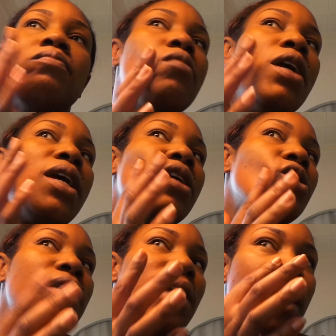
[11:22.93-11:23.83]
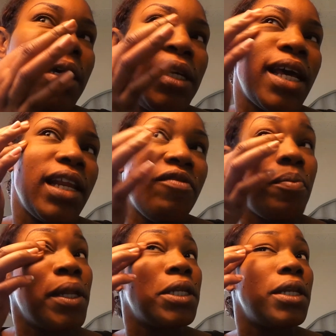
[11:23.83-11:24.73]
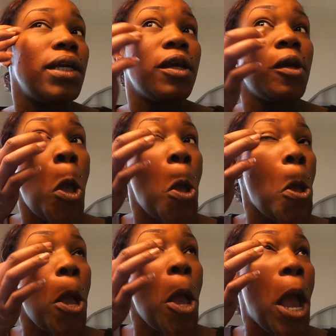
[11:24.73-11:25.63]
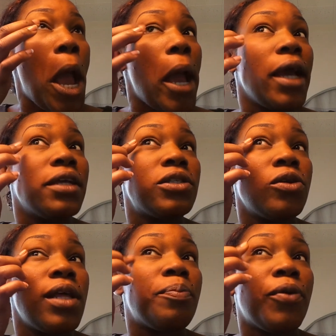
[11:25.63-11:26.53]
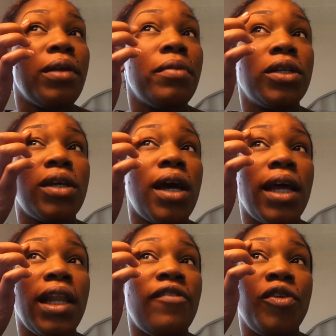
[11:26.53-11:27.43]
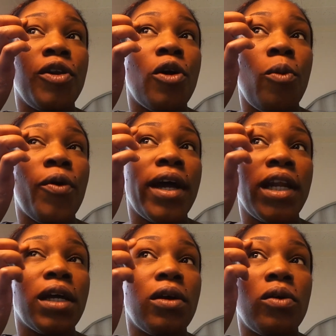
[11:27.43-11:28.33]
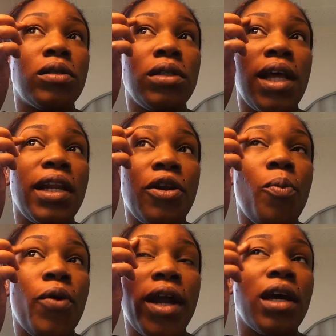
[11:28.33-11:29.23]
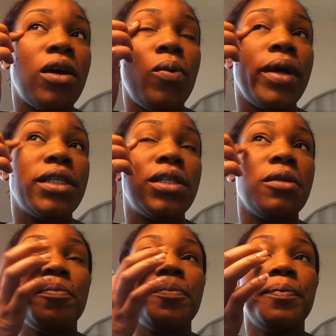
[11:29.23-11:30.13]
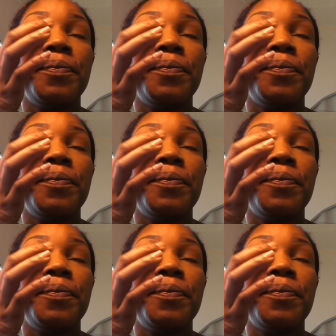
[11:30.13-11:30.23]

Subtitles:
But as you see how good that even blended in. And so that pretty much I left no product. Let no product go wasted.